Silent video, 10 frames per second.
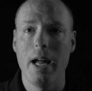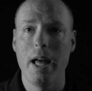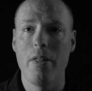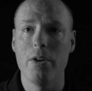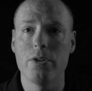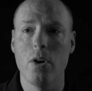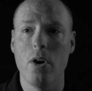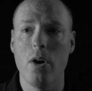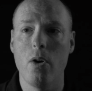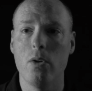And there's
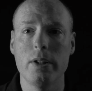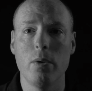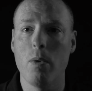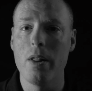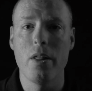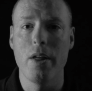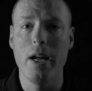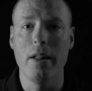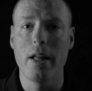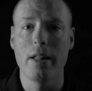only one thing
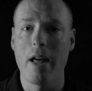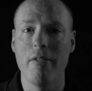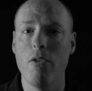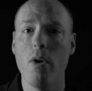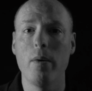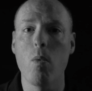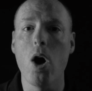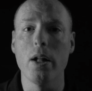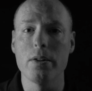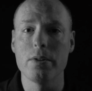that that void
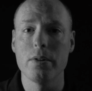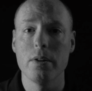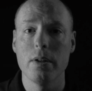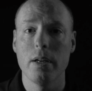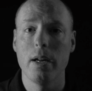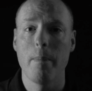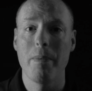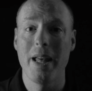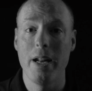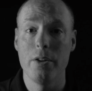wants,
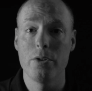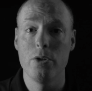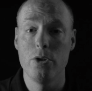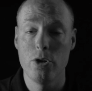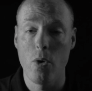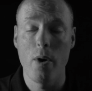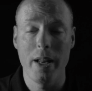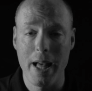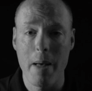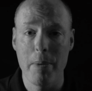and it's joy
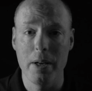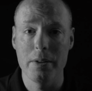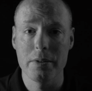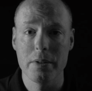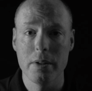and happiness.